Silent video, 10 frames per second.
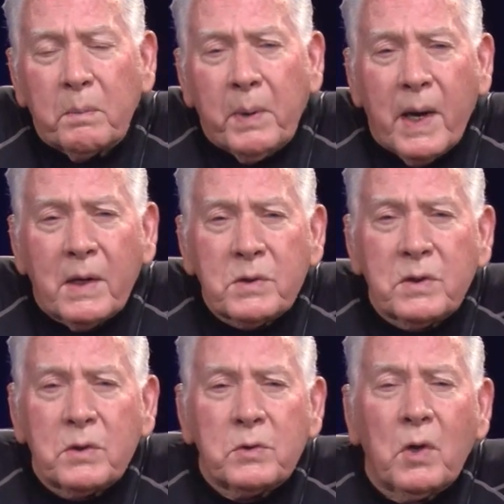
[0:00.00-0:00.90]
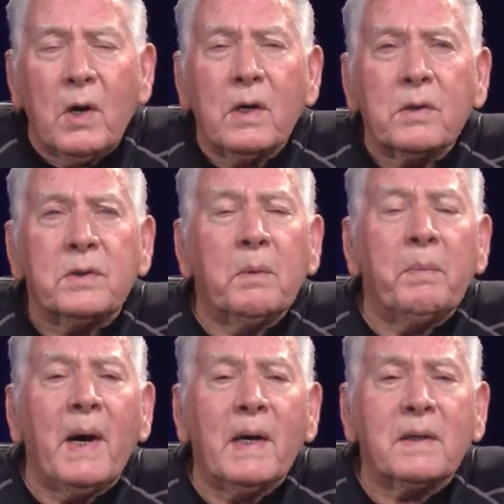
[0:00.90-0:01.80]
the pastor's dog to
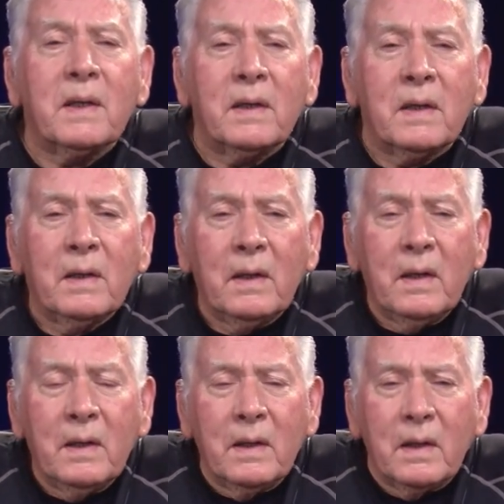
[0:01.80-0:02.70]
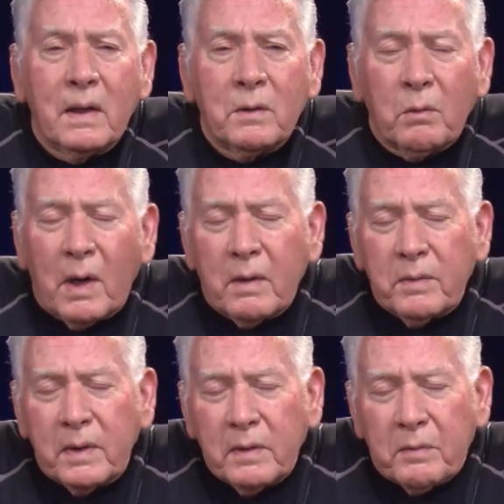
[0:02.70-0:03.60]
barking and
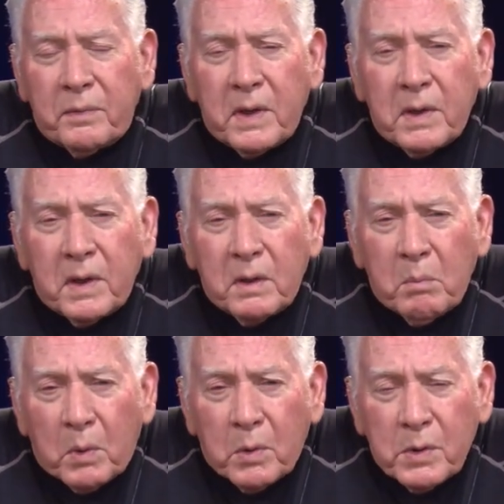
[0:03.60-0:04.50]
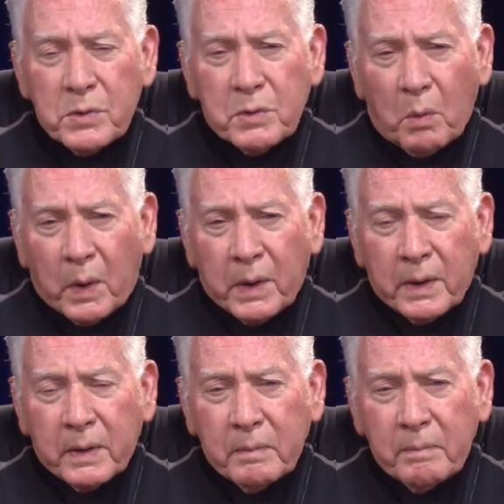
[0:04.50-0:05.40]
driving the feeding birds
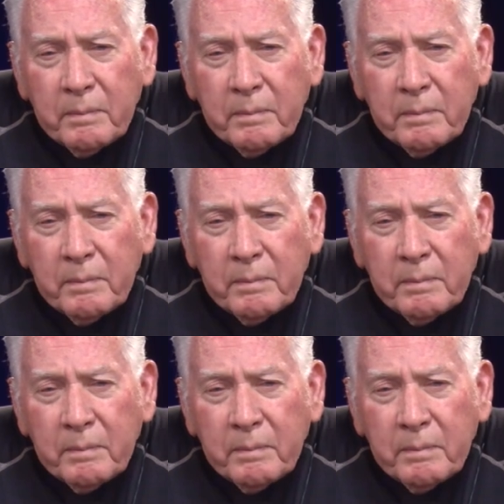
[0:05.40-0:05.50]
away.